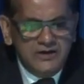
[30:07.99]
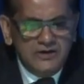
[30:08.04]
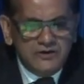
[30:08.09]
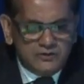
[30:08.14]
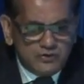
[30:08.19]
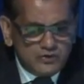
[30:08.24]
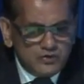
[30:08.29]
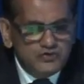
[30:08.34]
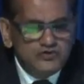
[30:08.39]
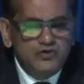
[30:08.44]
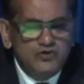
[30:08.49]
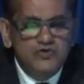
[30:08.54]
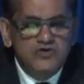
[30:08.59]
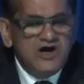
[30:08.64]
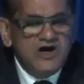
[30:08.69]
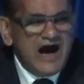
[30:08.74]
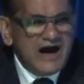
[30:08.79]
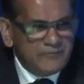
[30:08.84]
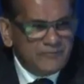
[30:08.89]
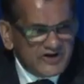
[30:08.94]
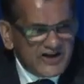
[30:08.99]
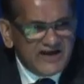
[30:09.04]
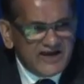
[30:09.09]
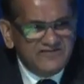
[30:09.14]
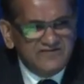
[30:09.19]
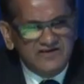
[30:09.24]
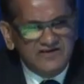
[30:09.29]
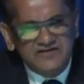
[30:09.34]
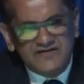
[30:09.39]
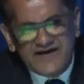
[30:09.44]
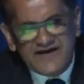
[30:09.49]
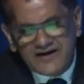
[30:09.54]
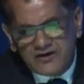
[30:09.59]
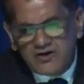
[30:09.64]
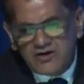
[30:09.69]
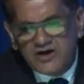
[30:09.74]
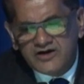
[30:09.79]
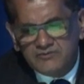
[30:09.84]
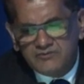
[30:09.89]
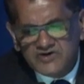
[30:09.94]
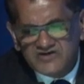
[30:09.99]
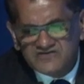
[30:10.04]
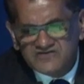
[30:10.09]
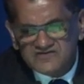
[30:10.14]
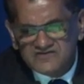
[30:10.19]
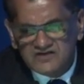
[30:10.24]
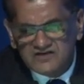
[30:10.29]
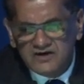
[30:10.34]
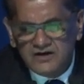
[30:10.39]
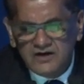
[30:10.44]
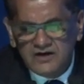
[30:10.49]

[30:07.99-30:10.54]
grew through carbonizing their economies.